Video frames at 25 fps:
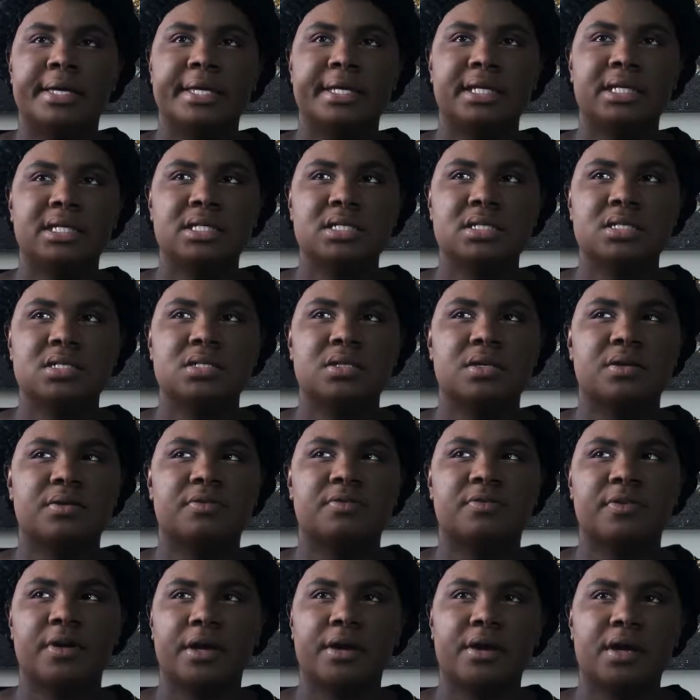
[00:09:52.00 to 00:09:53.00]
is
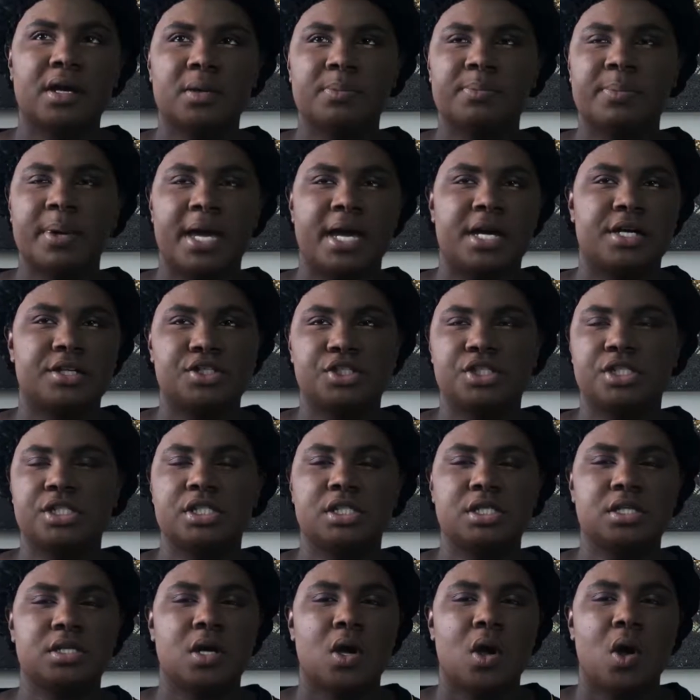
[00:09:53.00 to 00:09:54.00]
very
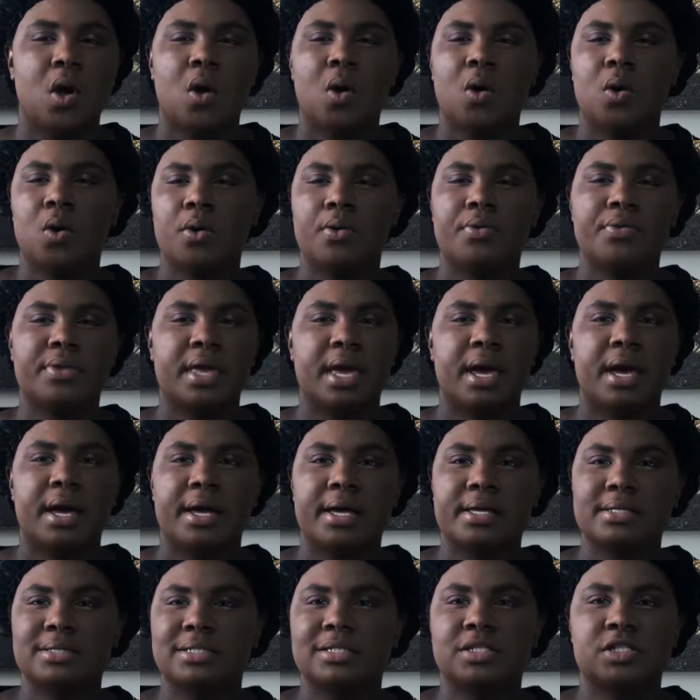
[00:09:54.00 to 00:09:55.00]
patchy on the
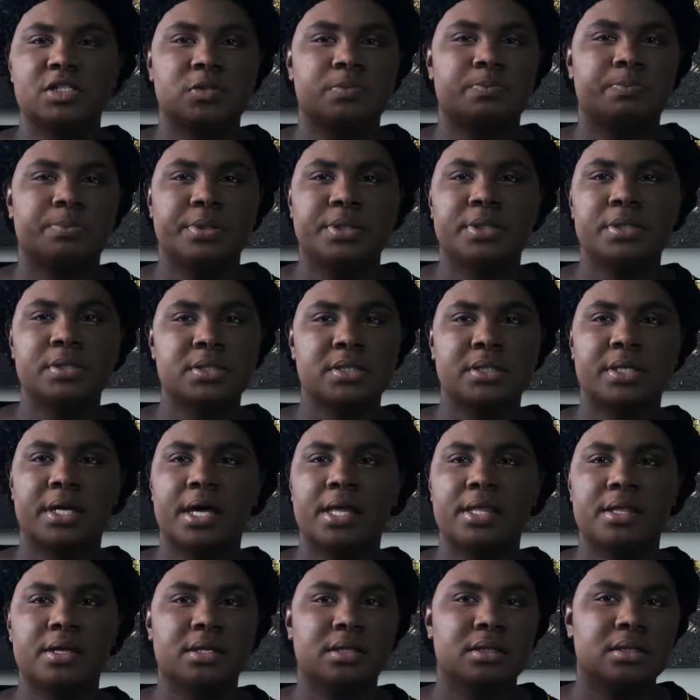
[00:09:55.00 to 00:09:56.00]
eyes. It just blended
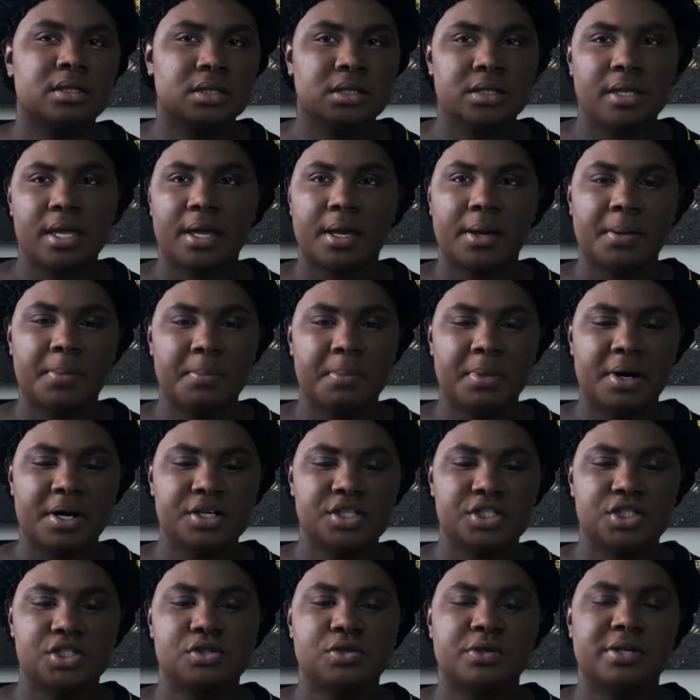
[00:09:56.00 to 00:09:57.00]
together, it looked like a
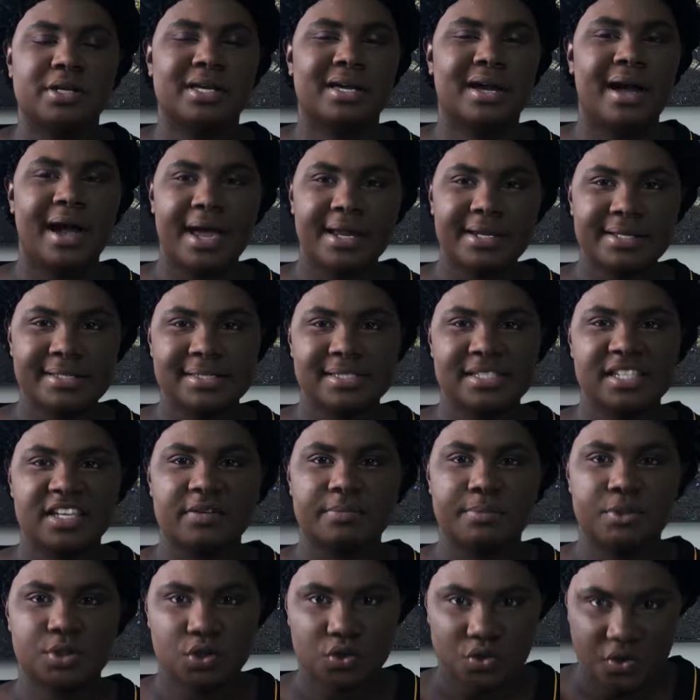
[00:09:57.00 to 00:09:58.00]
mush. You can kind of see
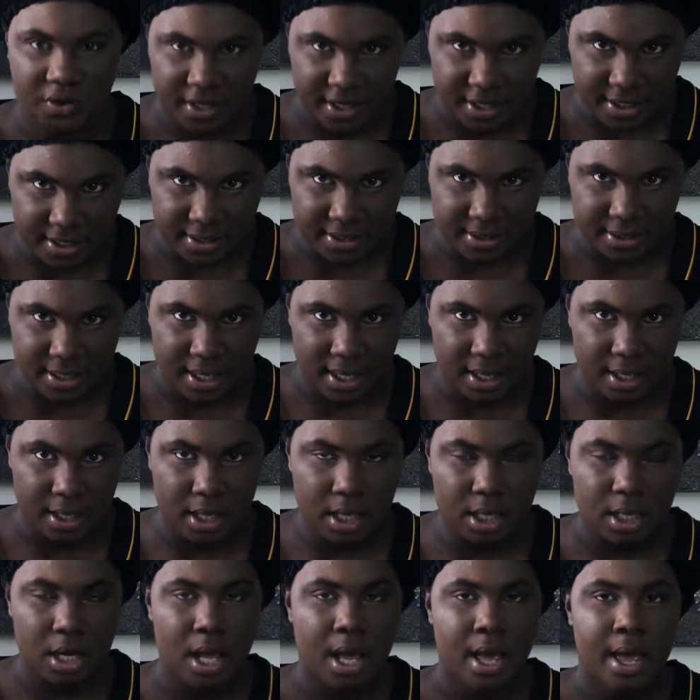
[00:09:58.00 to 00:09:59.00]
it, but you kind of
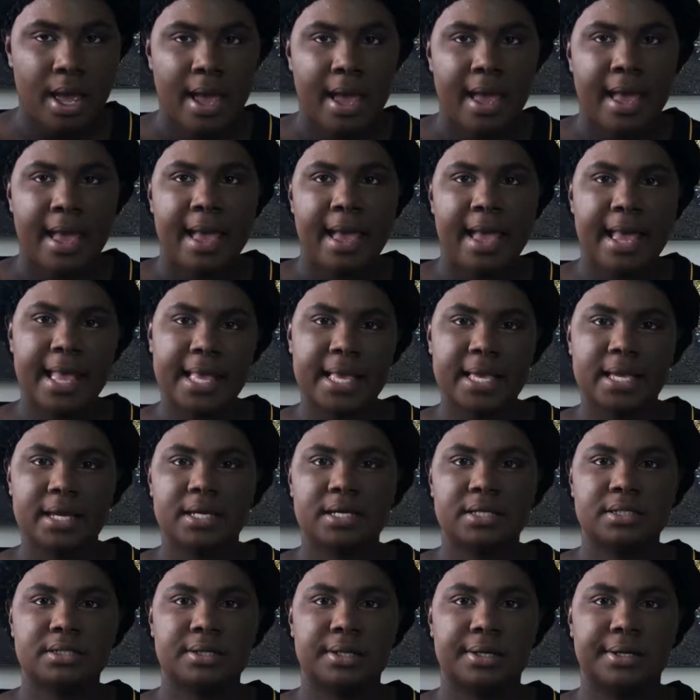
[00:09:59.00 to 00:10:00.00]
can't.
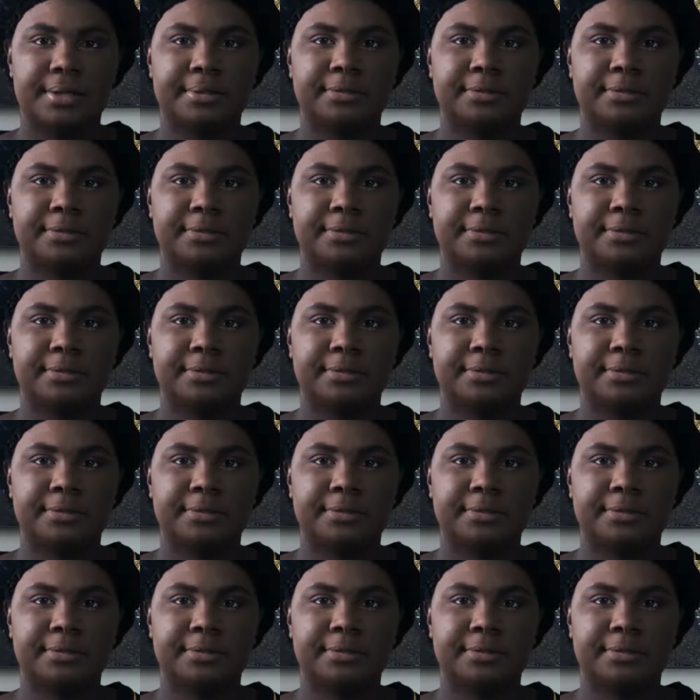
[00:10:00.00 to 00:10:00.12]
And